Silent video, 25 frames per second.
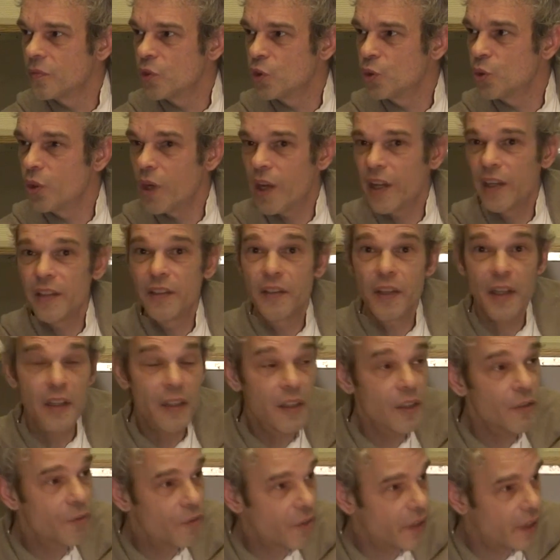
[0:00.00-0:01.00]
to
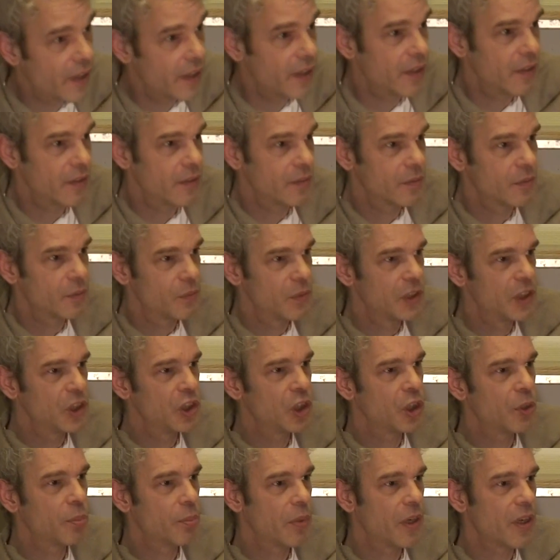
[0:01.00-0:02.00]
identify with
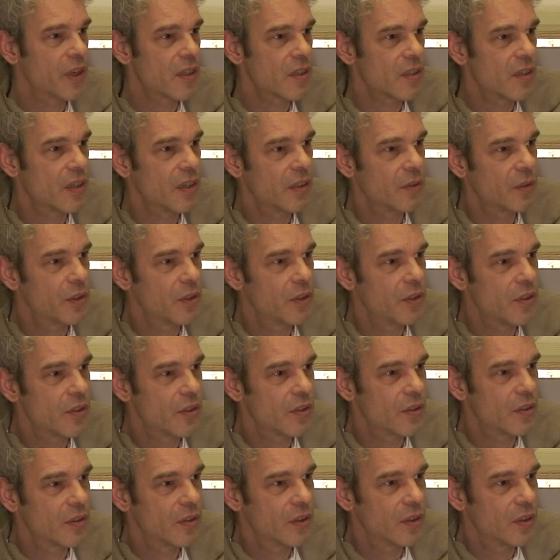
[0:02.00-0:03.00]
your past errors,